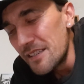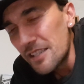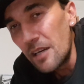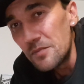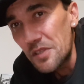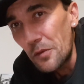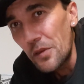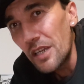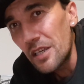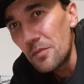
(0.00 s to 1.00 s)
Comes off
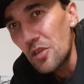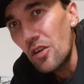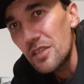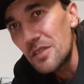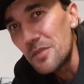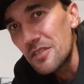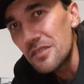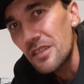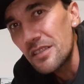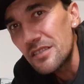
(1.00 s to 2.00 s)
like I'm cocky
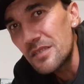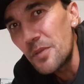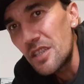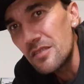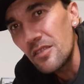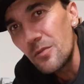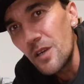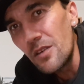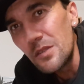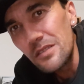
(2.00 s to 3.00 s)
because I can speak so
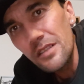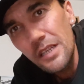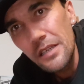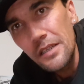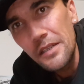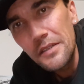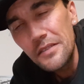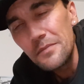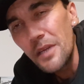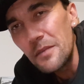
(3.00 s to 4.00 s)
well and clearly,
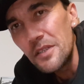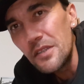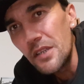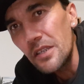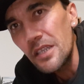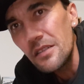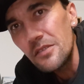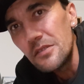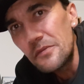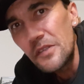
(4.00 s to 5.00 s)
and maybe you get a
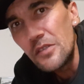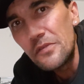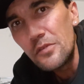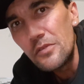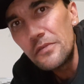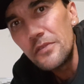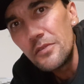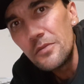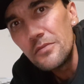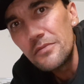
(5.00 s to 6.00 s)
good feel
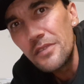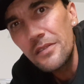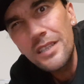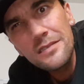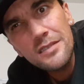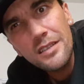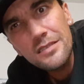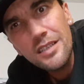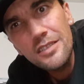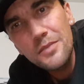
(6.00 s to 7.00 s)
for the things I
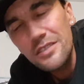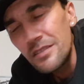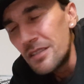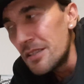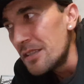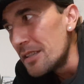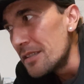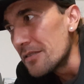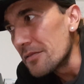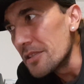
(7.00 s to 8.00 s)
say, but
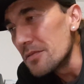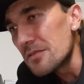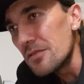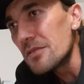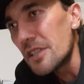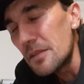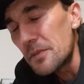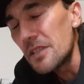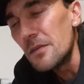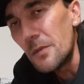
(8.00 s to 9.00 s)
real talk,
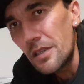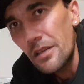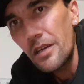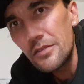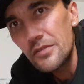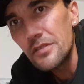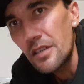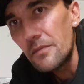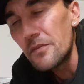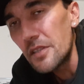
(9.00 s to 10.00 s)
keeping it 100,
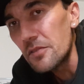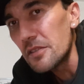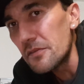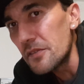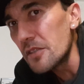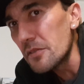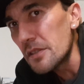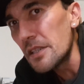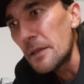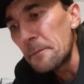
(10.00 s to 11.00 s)
I'm very,
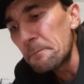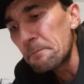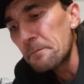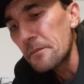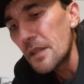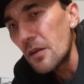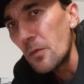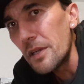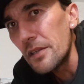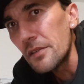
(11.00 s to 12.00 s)
very
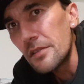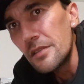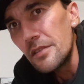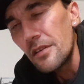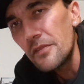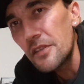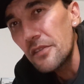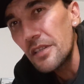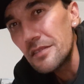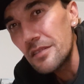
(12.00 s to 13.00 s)
aware of the
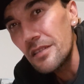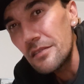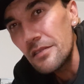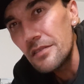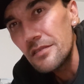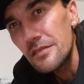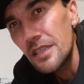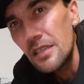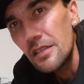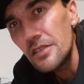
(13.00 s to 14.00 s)
things I did as a
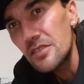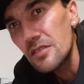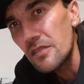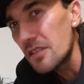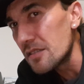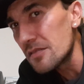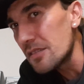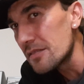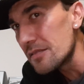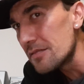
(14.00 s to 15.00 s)
teenager, the things I
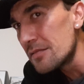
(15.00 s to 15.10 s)
did,